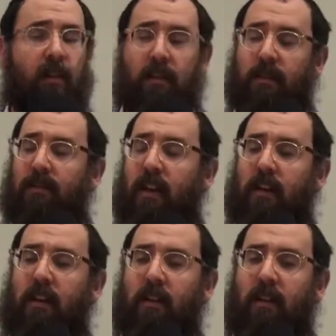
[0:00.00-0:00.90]
It is a
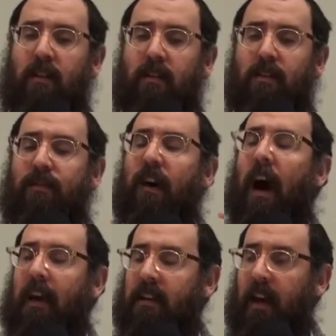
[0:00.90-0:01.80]
very
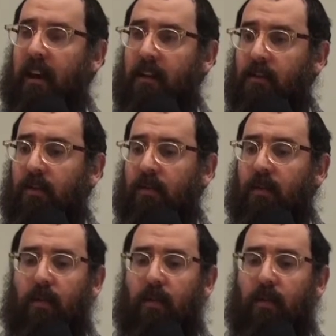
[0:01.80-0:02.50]
defined angel,